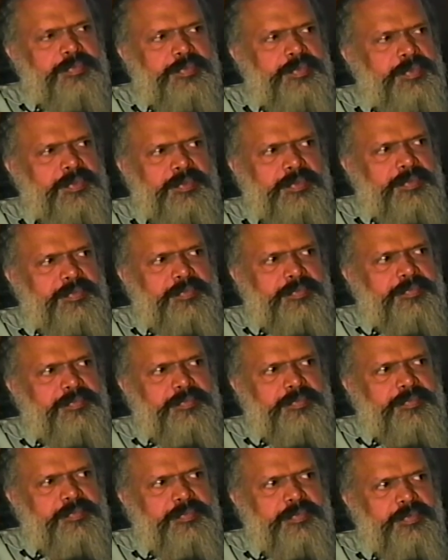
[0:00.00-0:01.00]

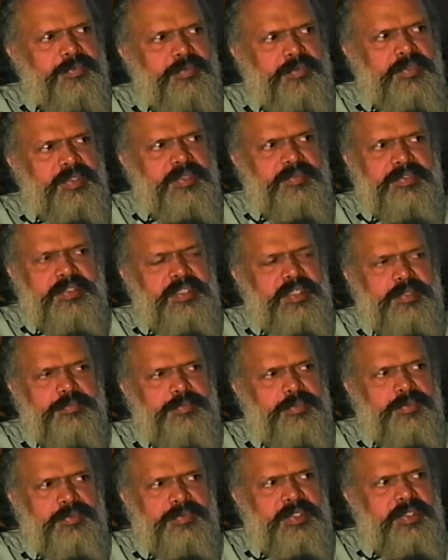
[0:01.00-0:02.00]
No. Only with their
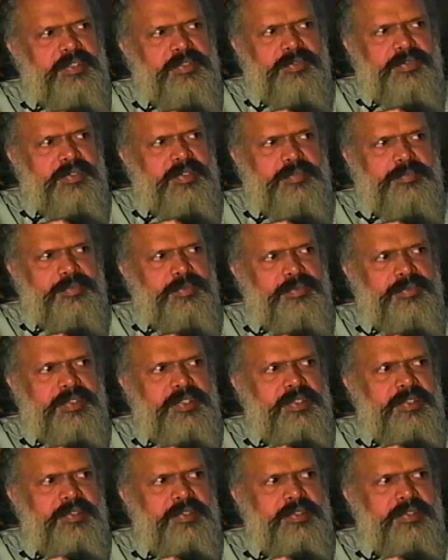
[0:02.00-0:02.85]
approval, total approval.